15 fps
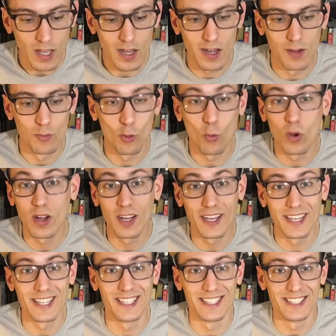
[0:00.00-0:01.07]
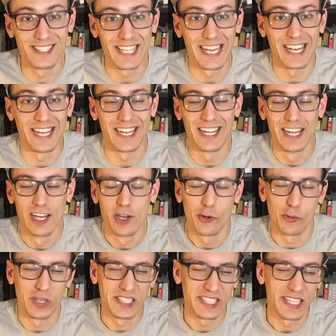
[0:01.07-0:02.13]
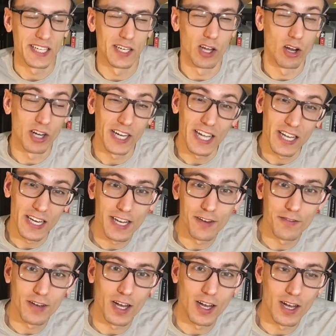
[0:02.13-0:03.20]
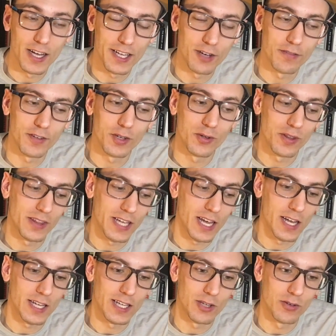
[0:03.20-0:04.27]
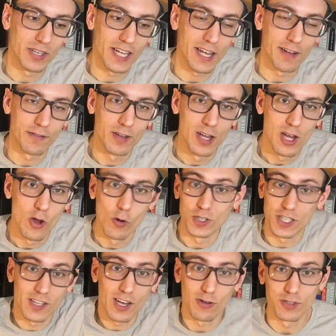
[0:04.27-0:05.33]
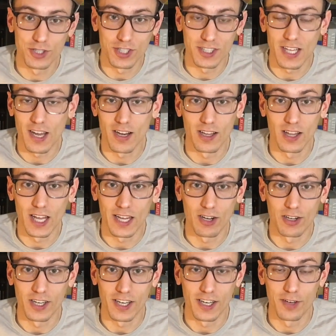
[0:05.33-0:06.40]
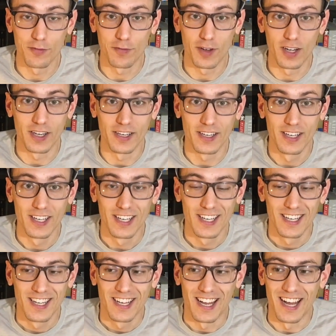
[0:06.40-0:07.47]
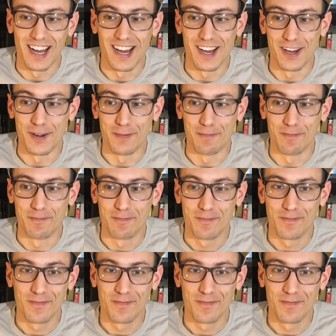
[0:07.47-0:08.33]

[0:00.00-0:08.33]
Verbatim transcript: Um, one is a recent Guardian in, uh, interview that Yiyun gave, which I thought was just kind of lighthearted and fun, um,